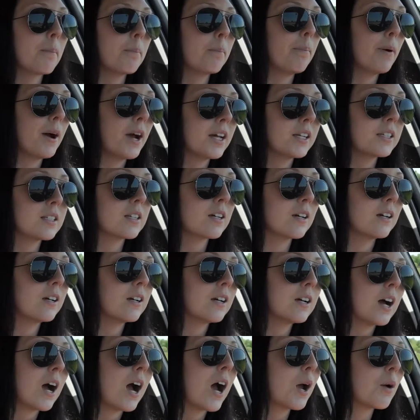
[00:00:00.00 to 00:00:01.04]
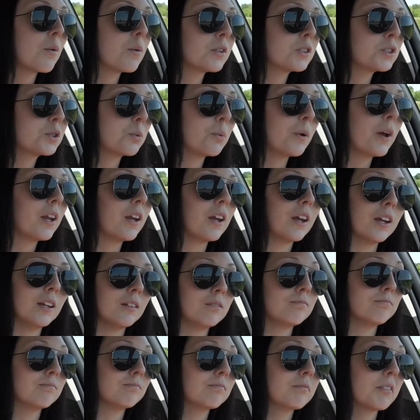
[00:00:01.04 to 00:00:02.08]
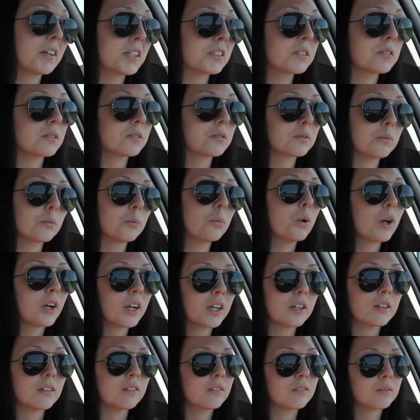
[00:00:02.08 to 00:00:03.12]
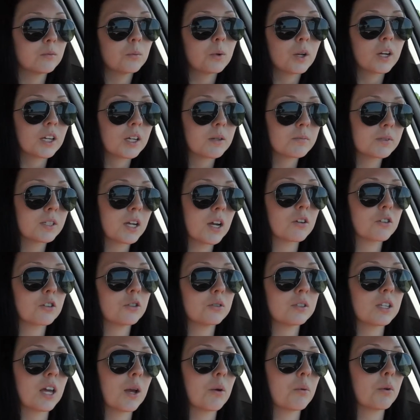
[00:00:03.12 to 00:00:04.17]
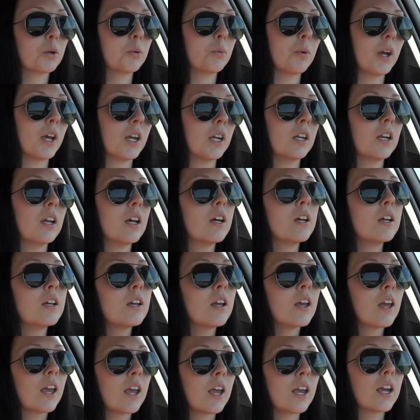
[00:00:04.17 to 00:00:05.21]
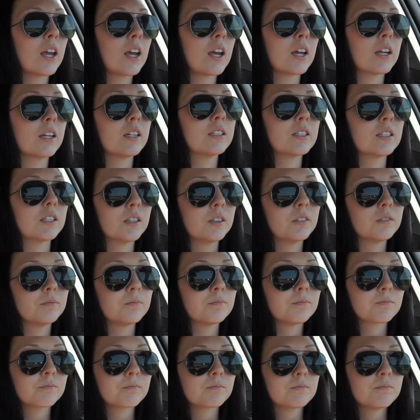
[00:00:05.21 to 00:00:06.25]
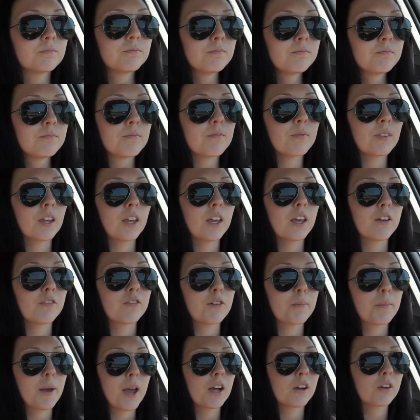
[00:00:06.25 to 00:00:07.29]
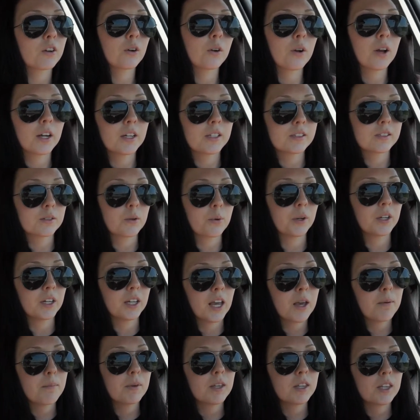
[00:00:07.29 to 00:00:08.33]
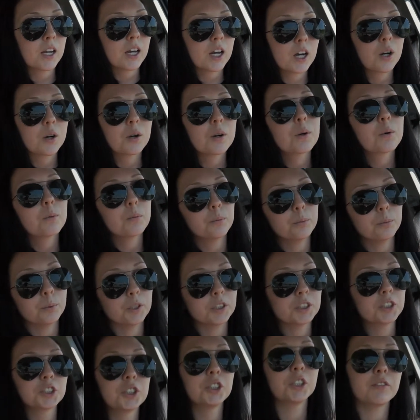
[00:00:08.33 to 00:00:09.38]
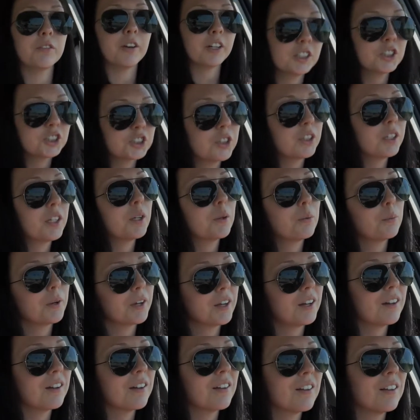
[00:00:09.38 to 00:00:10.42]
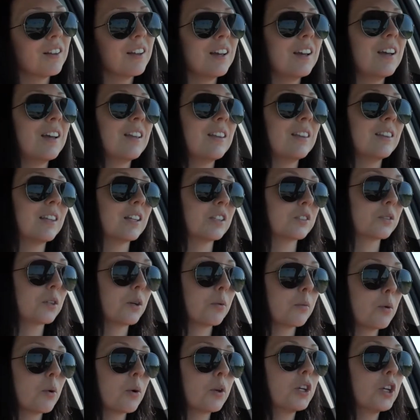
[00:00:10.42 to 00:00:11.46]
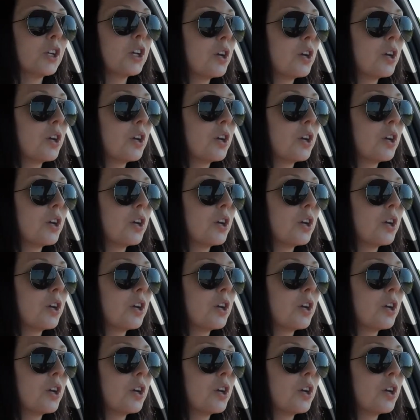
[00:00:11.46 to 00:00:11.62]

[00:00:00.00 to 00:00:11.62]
But I want to win it. That's what it comes down to, is I want to win. And if a macro cut is going to get me there, which eventually will, that's what I'm going to